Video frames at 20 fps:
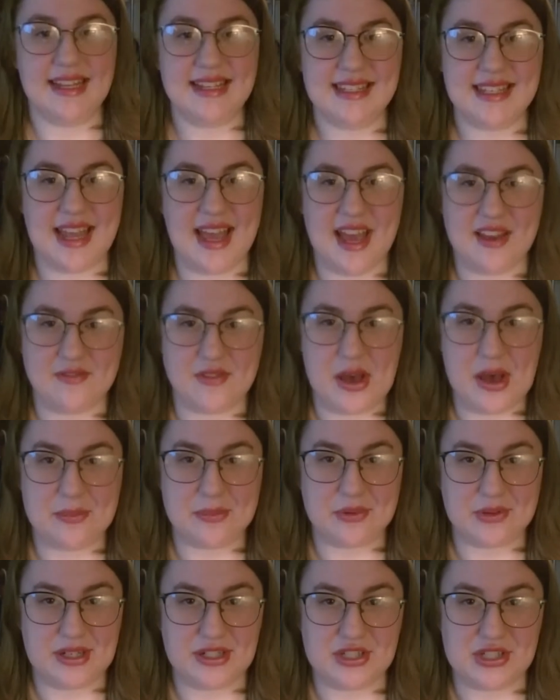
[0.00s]
Next I have
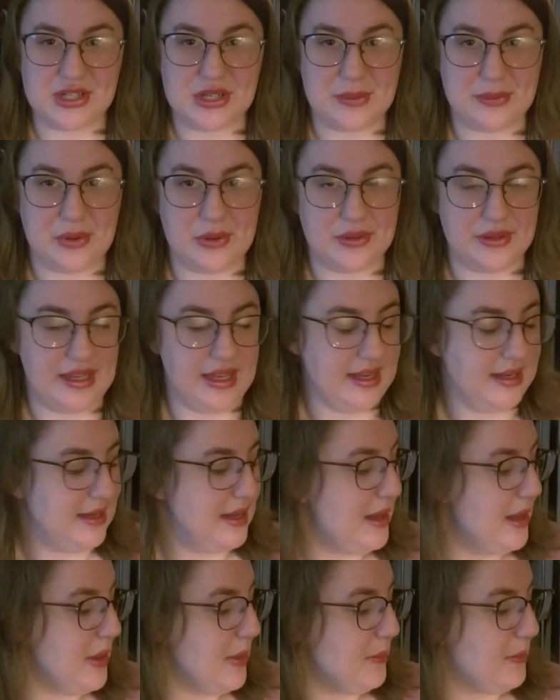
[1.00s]
Operation Napoleon
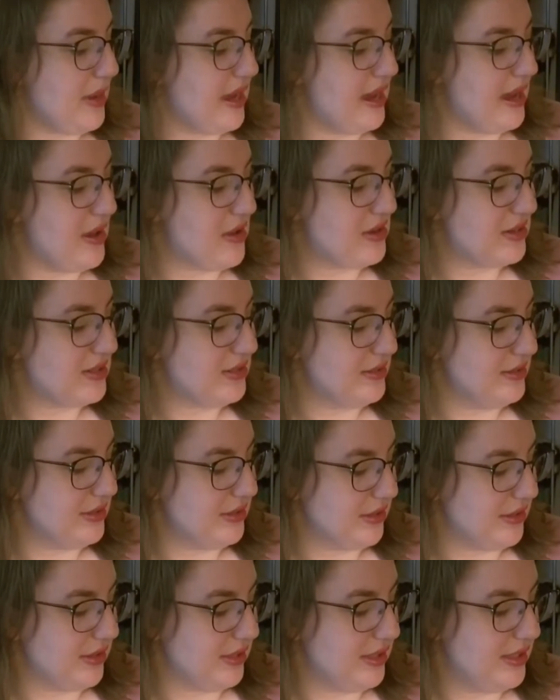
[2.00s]
by
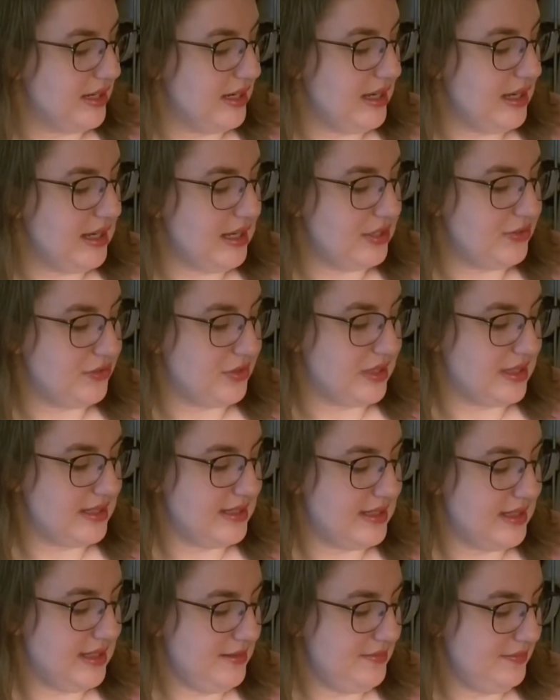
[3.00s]
Arnoldur
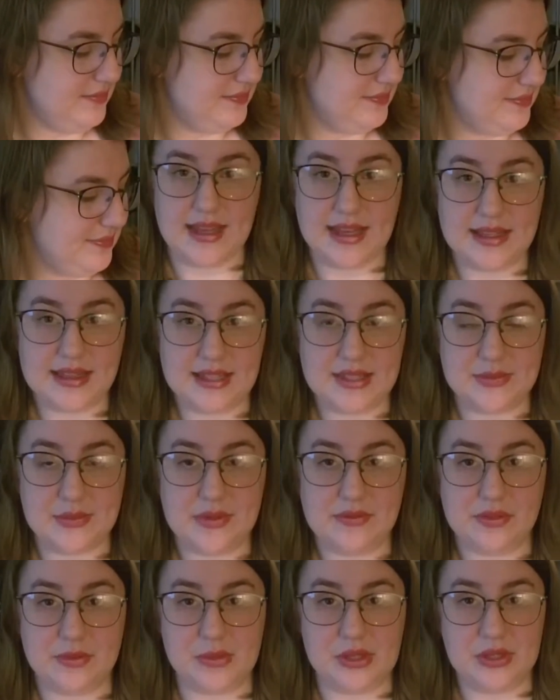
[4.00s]
Indridason. I got this
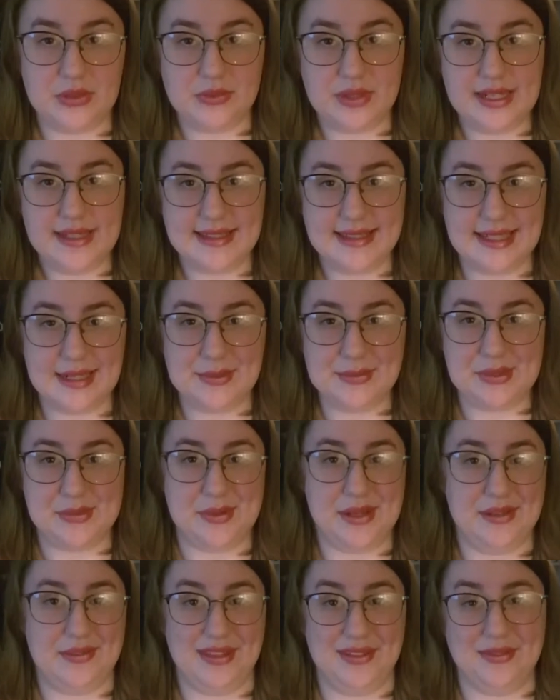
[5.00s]
one from Goodreads, and it was
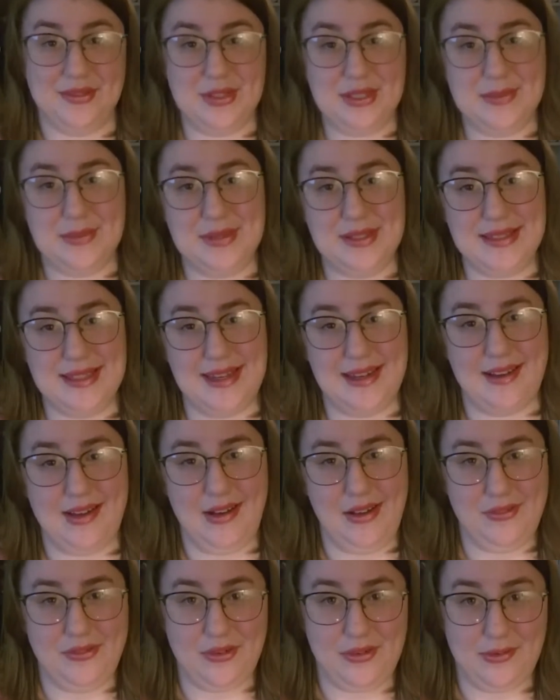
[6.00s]
one of the first books I
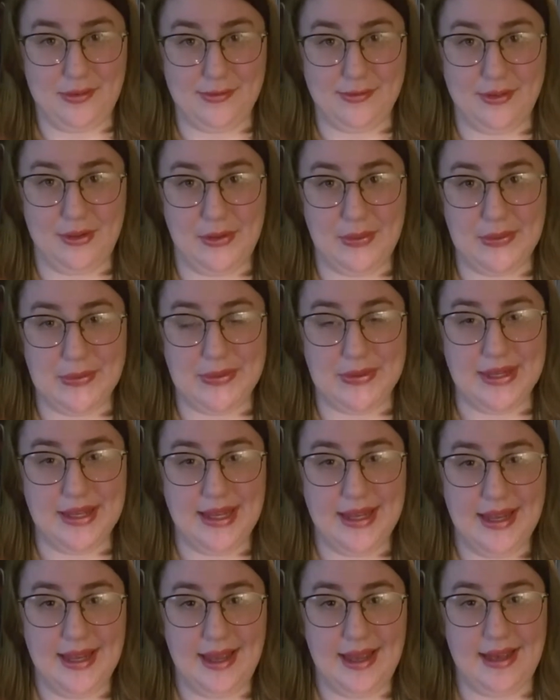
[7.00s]
got for review
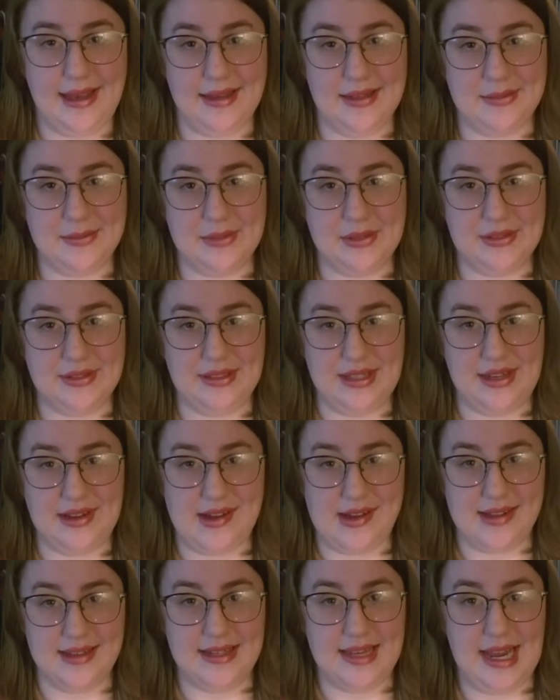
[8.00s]
early
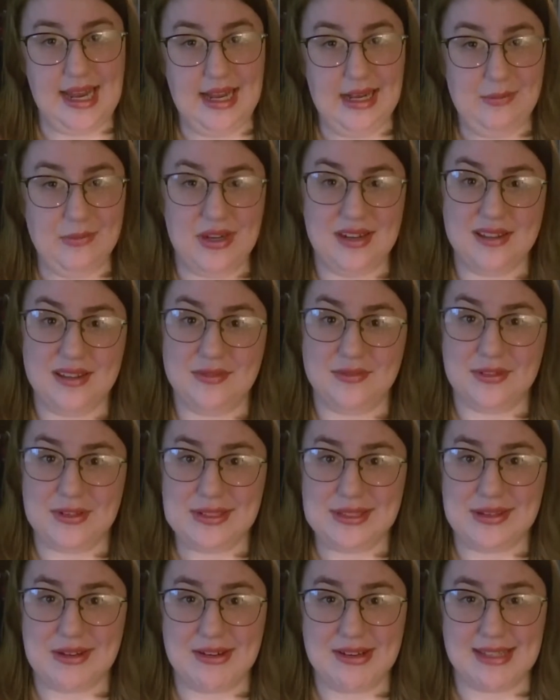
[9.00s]
on, and one of the
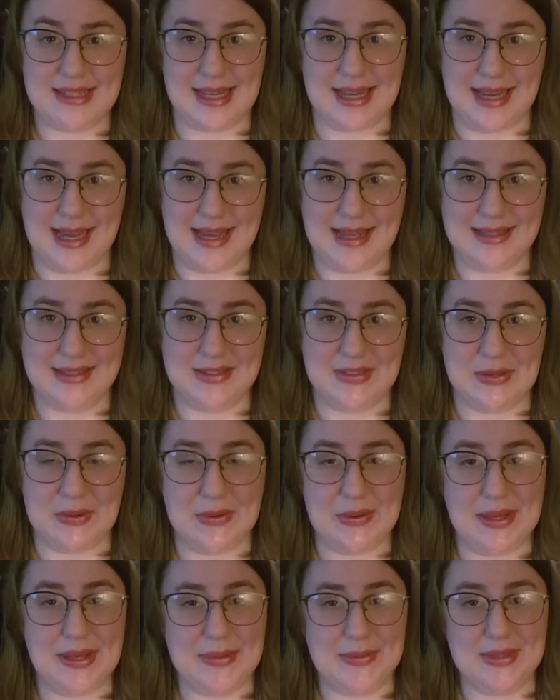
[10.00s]
first arcs I got,
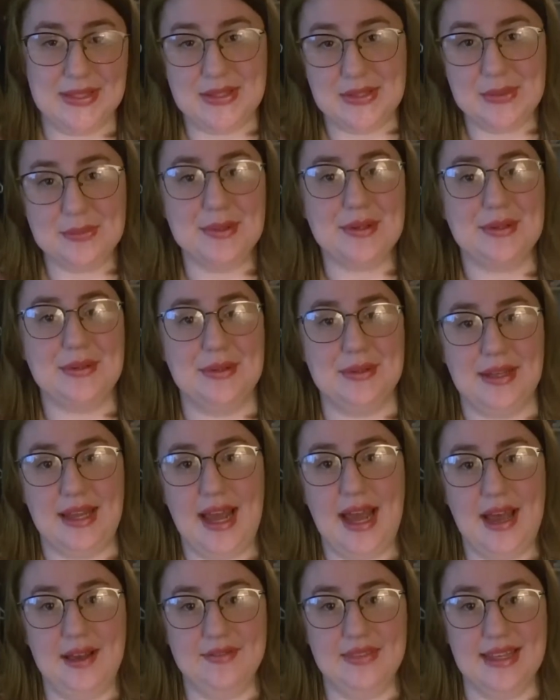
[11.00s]
so it was super cool to
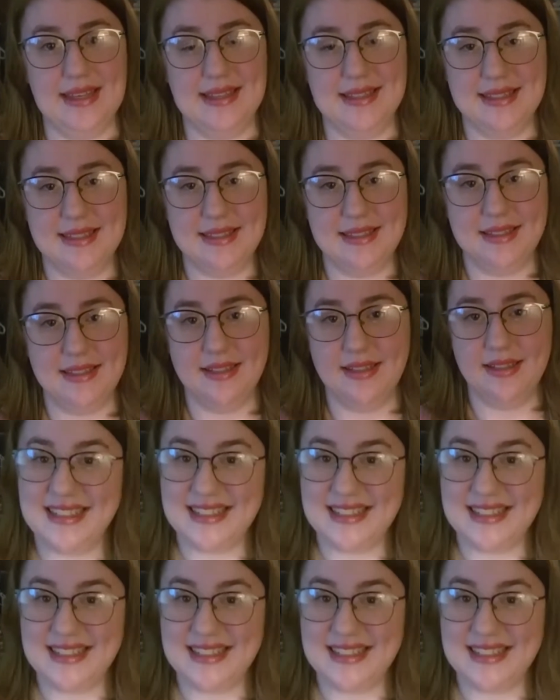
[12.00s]
have this.